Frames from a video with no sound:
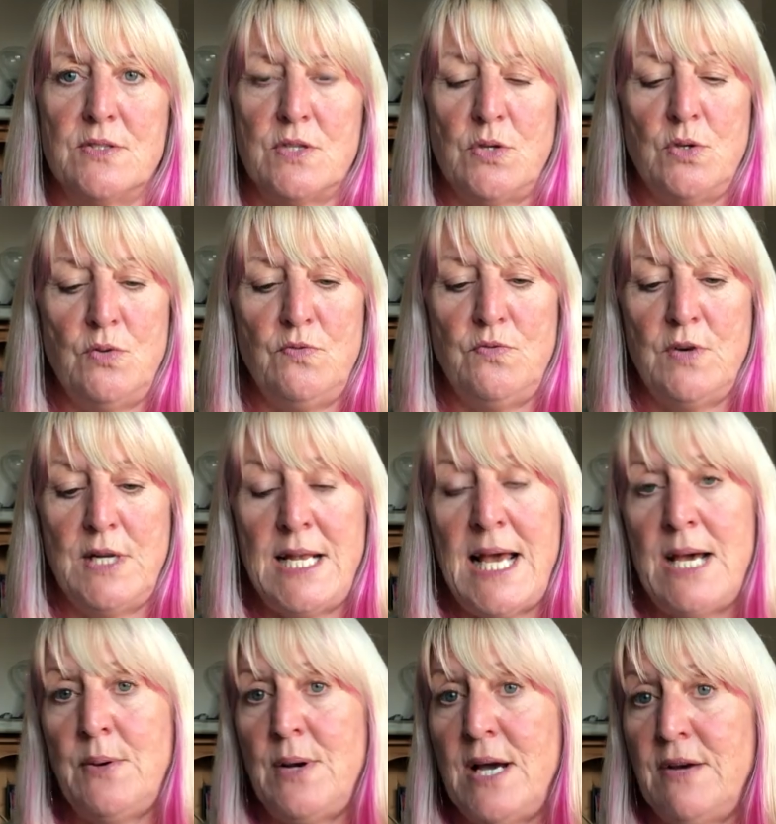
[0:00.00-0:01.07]
So you
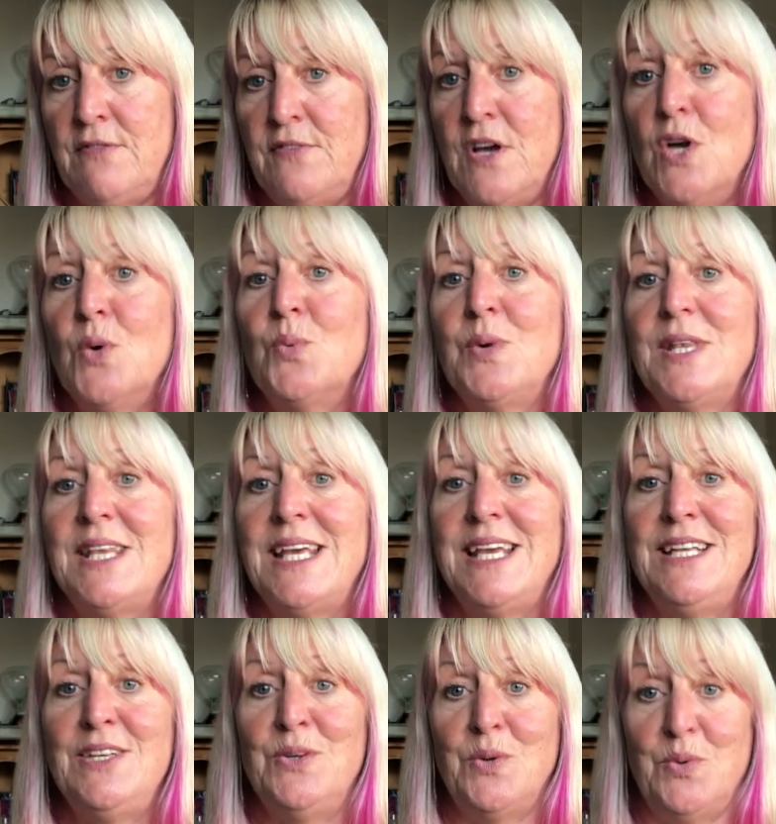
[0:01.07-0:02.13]
now have
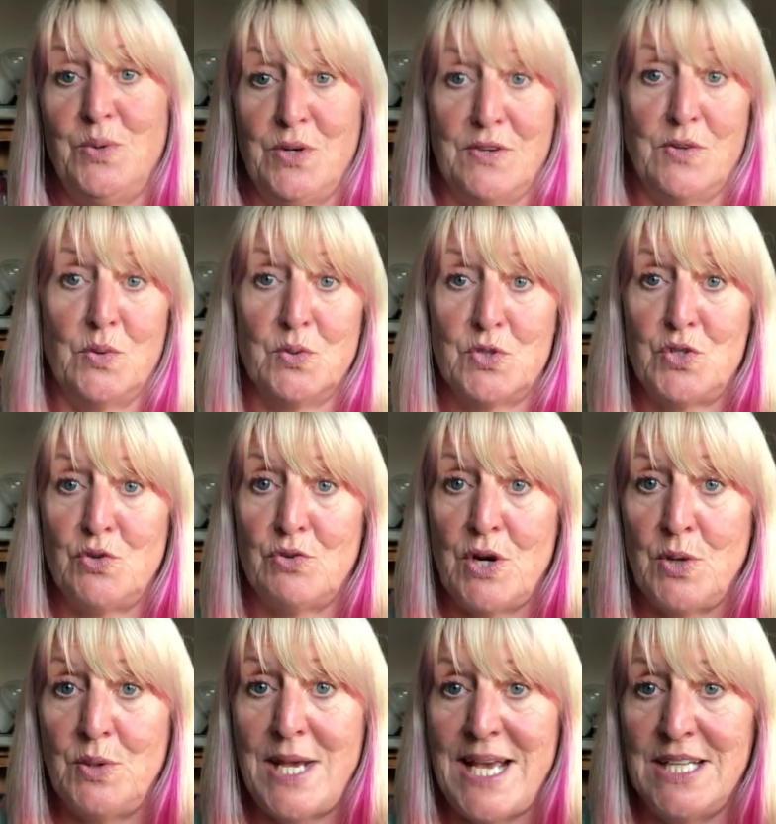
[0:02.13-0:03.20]
within you, of course, your
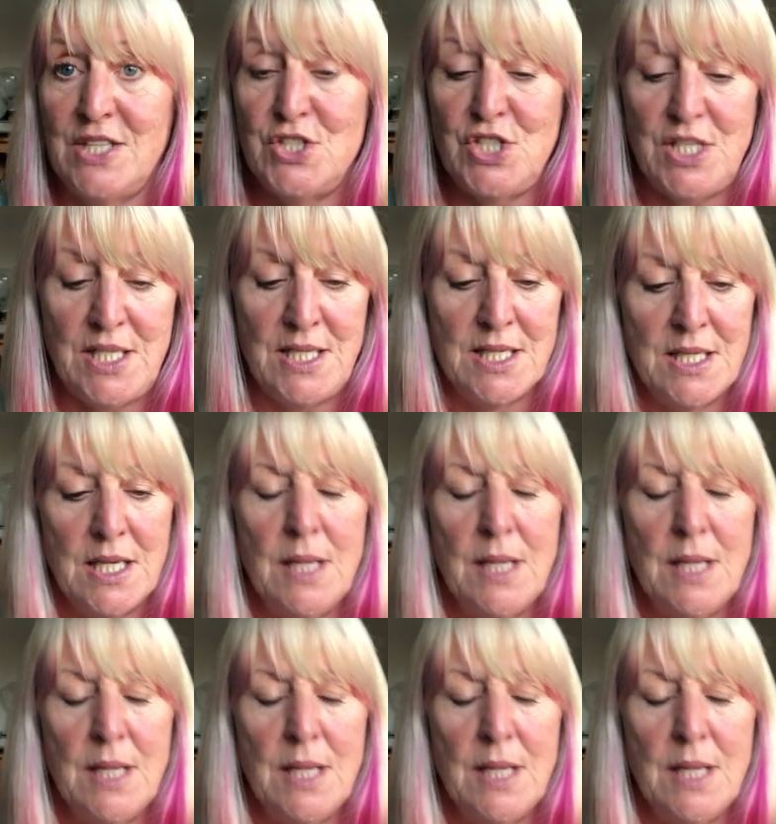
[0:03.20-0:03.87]
own energy,